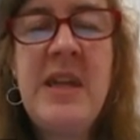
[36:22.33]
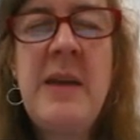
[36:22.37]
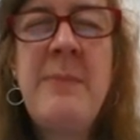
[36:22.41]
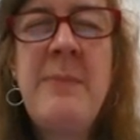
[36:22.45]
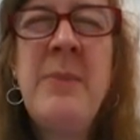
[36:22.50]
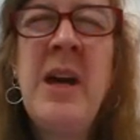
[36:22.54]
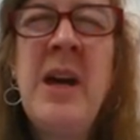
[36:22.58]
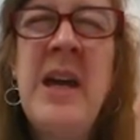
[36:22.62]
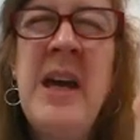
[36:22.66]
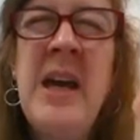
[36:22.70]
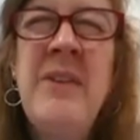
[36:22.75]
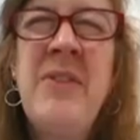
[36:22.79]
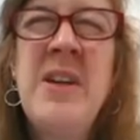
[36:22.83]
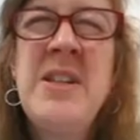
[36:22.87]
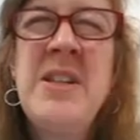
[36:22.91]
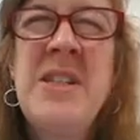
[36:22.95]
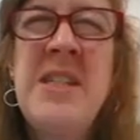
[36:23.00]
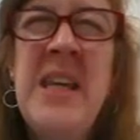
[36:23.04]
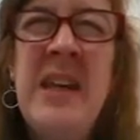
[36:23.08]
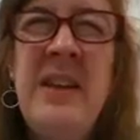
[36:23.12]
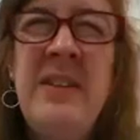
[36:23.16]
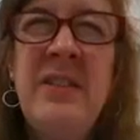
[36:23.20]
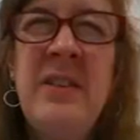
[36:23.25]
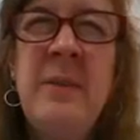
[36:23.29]
They might have
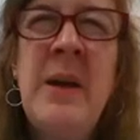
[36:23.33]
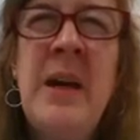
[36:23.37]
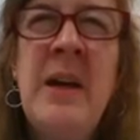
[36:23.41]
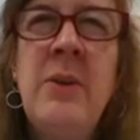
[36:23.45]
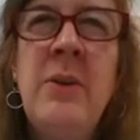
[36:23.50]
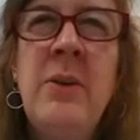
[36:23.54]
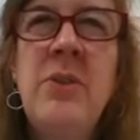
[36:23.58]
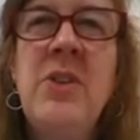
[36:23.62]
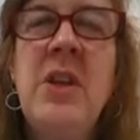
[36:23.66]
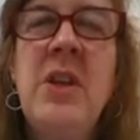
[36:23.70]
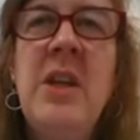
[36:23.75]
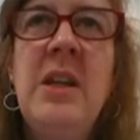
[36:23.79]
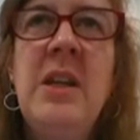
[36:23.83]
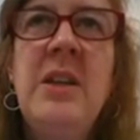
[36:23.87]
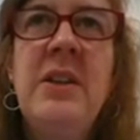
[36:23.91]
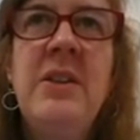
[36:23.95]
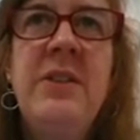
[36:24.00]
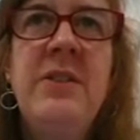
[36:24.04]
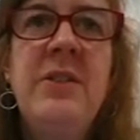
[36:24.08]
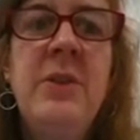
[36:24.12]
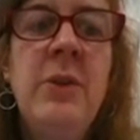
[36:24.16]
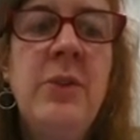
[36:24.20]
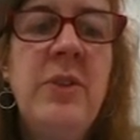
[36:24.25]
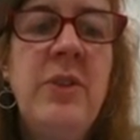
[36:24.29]
ideas about
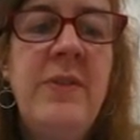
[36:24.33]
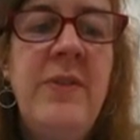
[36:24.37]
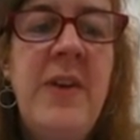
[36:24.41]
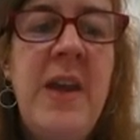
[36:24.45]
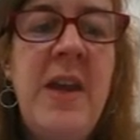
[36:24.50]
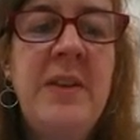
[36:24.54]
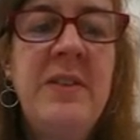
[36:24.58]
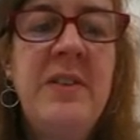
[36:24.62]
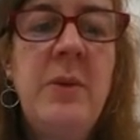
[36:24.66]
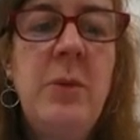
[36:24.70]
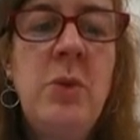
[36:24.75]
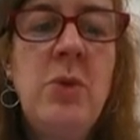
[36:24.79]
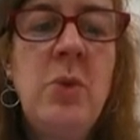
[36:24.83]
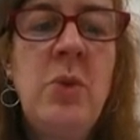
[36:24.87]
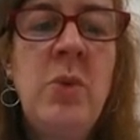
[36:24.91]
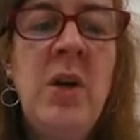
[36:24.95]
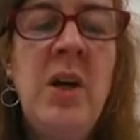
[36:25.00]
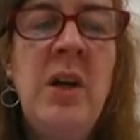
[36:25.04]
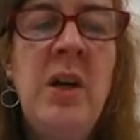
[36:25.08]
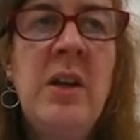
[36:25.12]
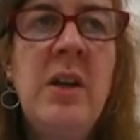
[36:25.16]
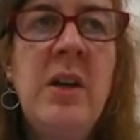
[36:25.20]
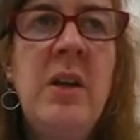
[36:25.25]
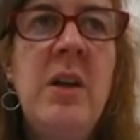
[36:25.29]
the sorts of things that would
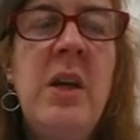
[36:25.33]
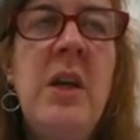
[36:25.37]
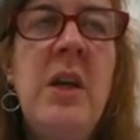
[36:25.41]
work.